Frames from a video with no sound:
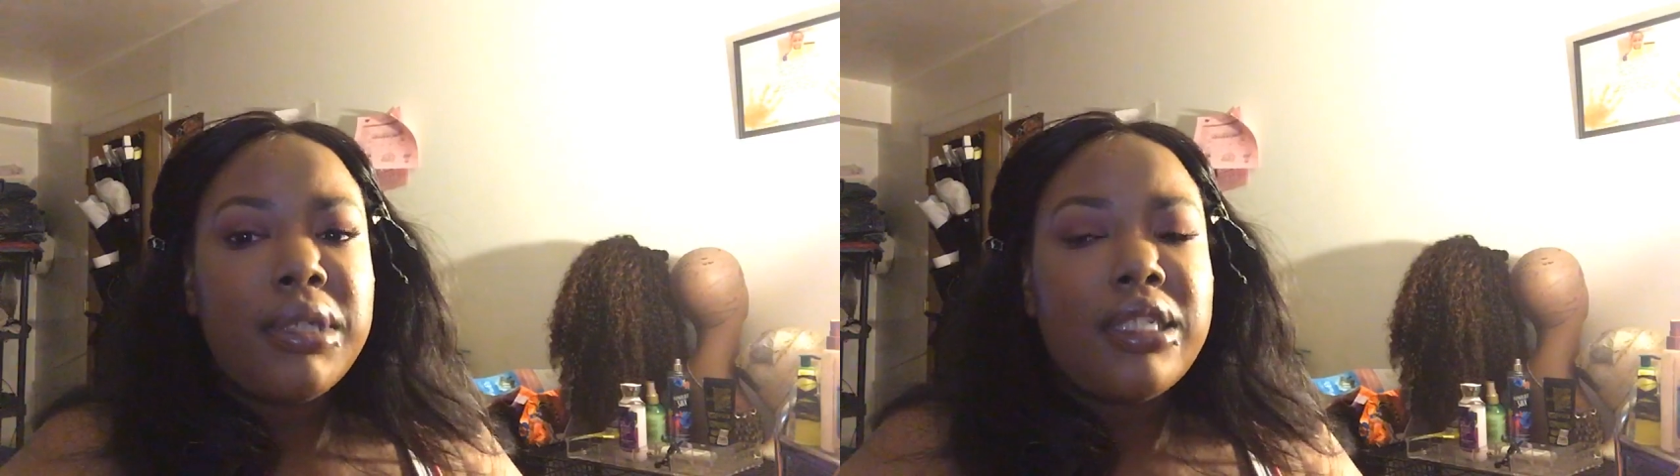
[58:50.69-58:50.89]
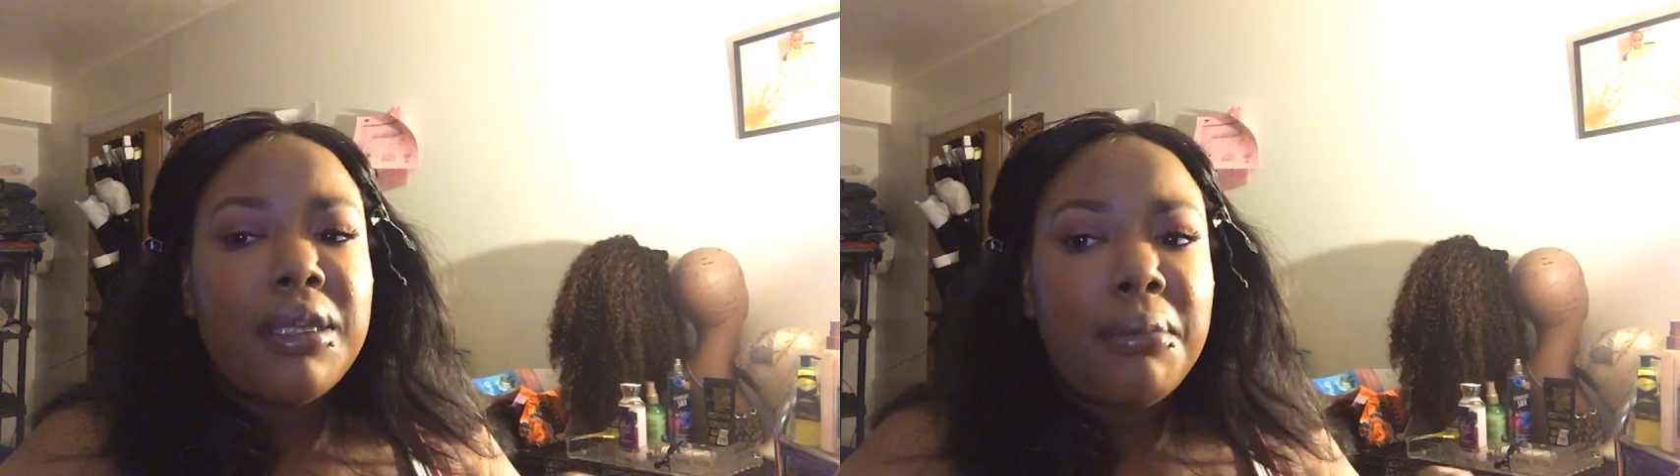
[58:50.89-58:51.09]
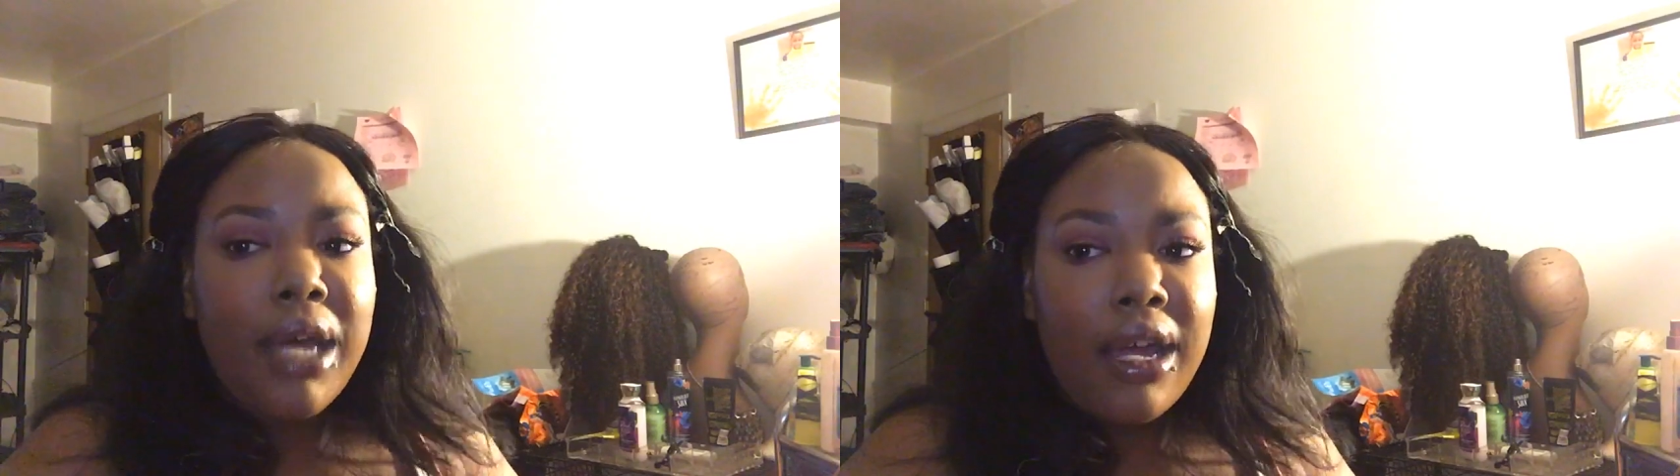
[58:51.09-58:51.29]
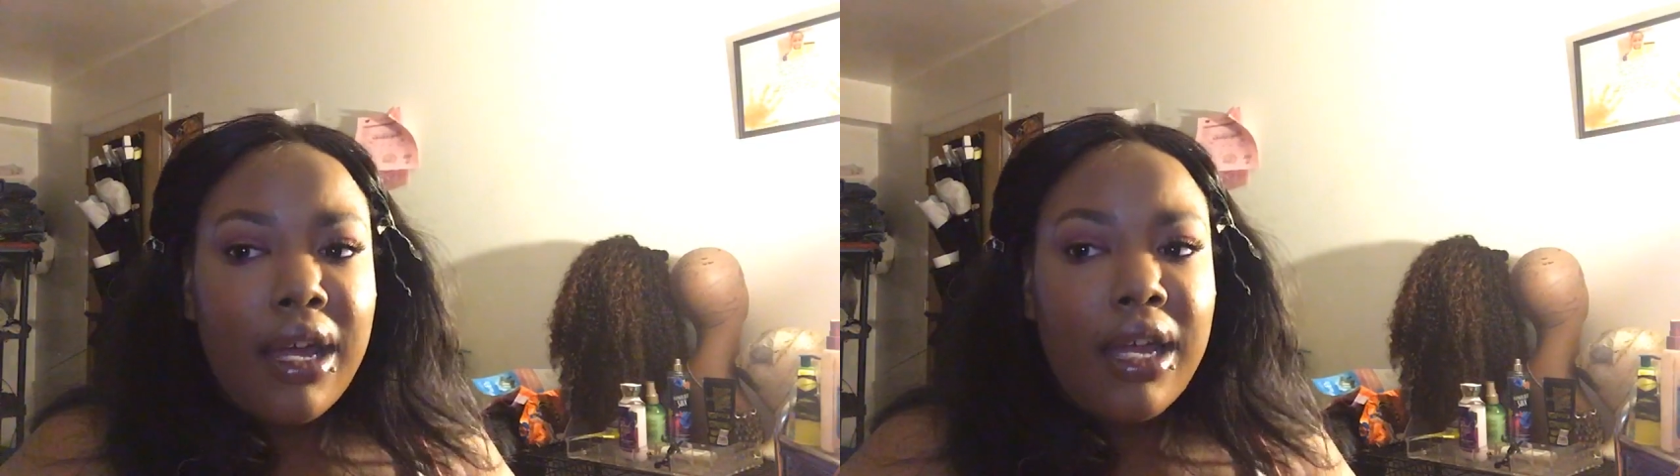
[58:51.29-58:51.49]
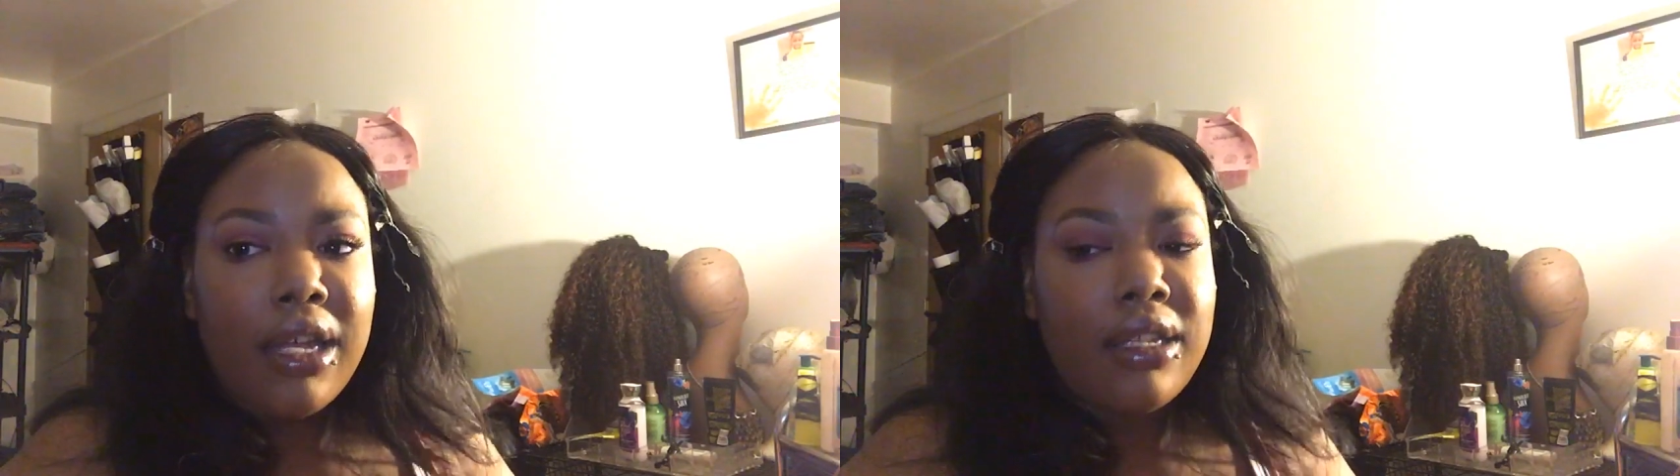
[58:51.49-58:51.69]
peace of
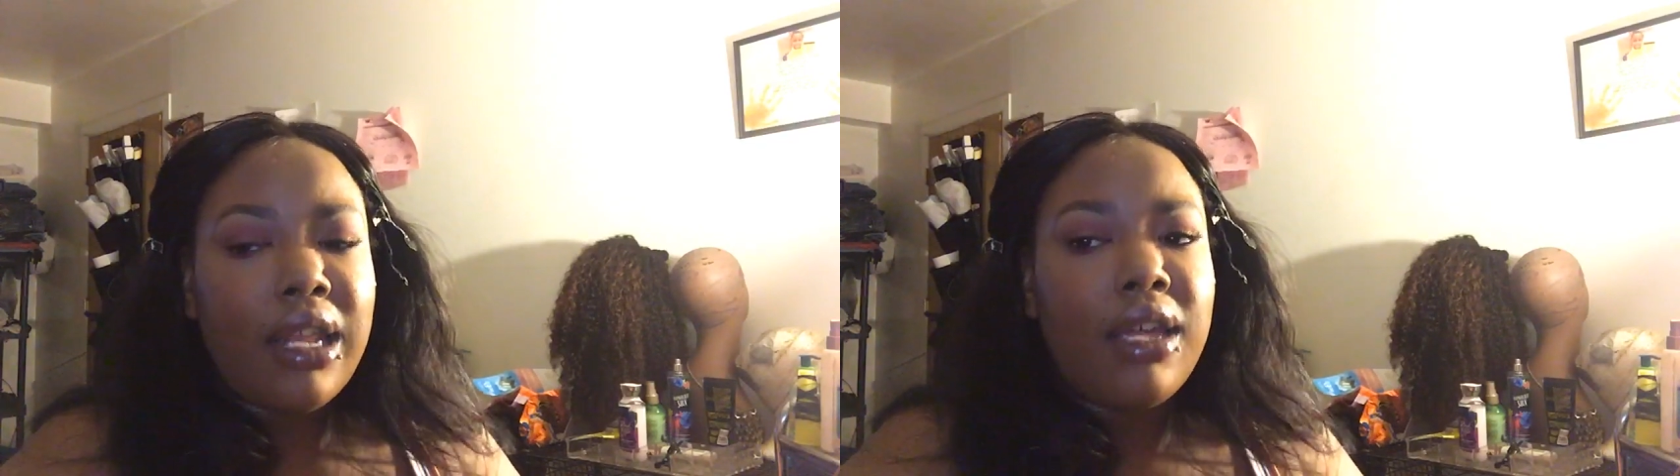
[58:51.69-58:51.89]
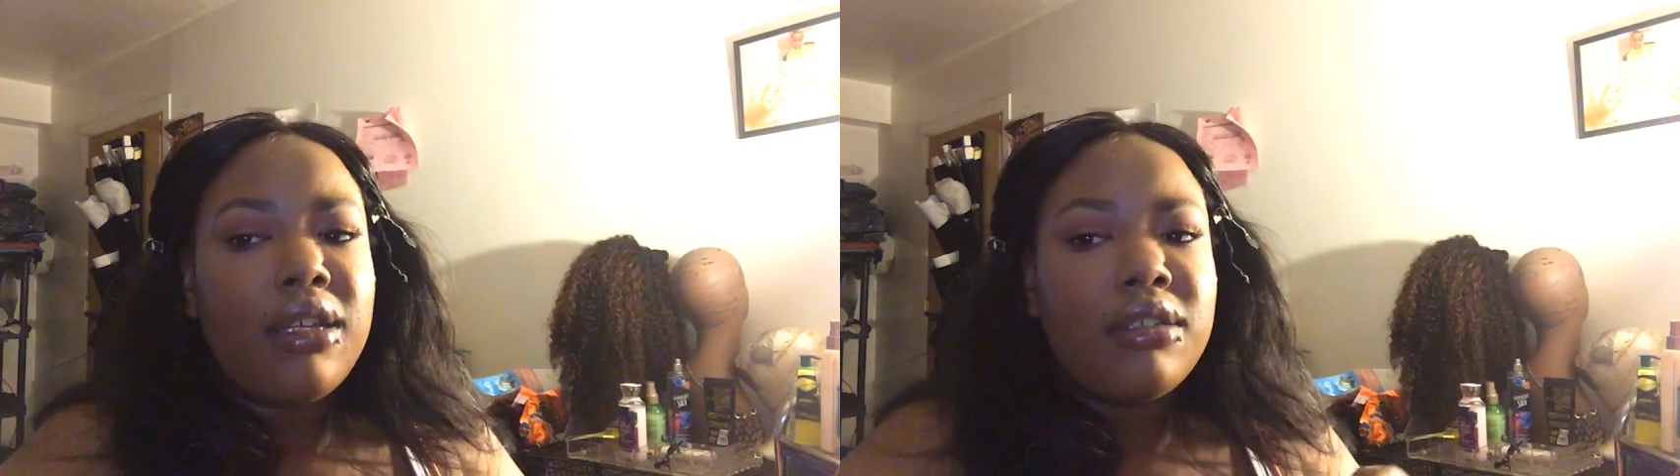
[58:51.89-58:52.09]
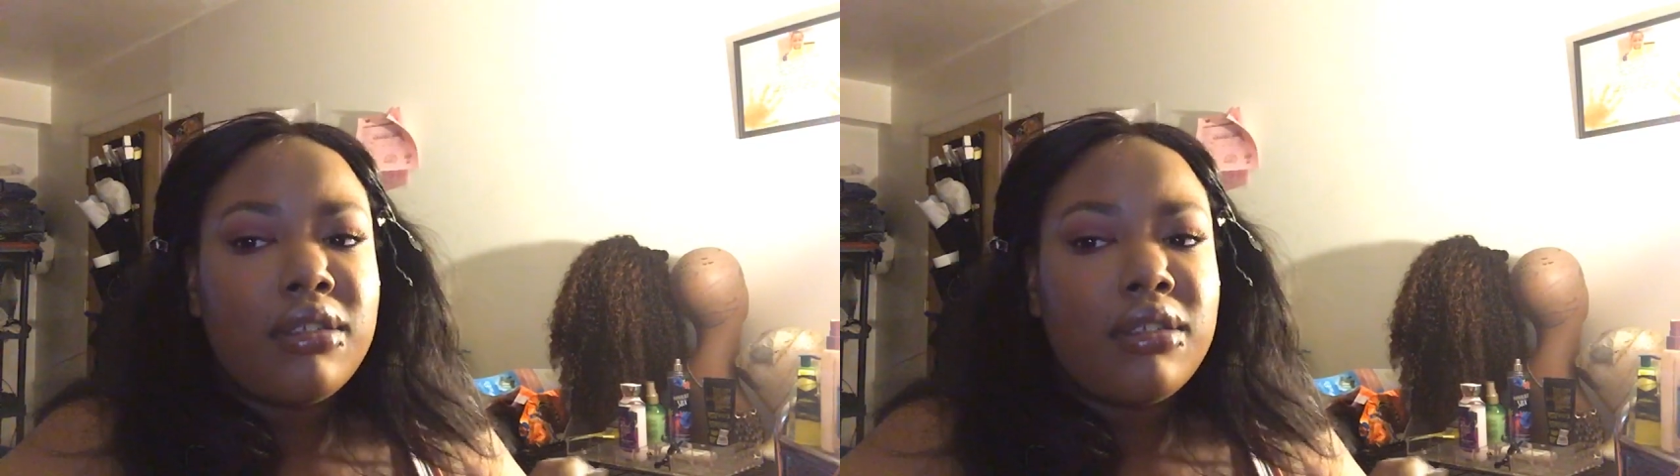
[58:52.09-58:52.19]
mind, like